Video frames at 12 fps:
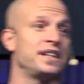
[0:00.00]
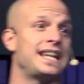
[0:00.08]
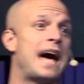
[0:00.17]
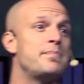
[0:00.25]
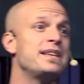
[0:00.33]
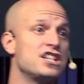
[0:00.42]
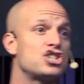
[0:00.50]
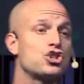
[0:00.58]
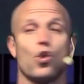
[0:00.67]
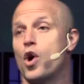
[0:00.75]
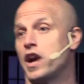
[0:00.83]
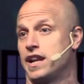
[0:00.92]
to not be
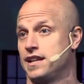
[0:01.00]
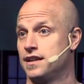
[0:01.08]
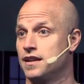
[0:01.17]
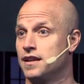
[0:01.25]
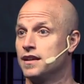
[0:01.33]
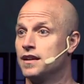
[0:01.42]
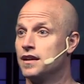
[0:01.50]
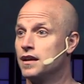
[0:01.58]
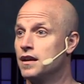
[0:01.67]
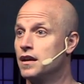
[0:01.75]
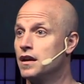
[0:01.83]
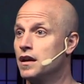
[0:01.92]
destroyed,
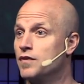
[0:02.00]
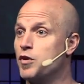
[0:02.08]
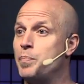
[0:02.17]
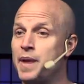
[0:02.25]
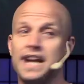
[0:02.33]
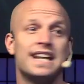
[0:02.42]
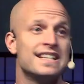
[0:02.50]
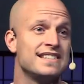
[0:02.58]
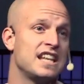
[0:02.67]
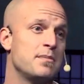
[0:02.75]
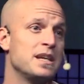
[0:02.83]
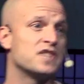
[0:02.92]
for being his
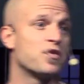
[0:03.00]
enemies,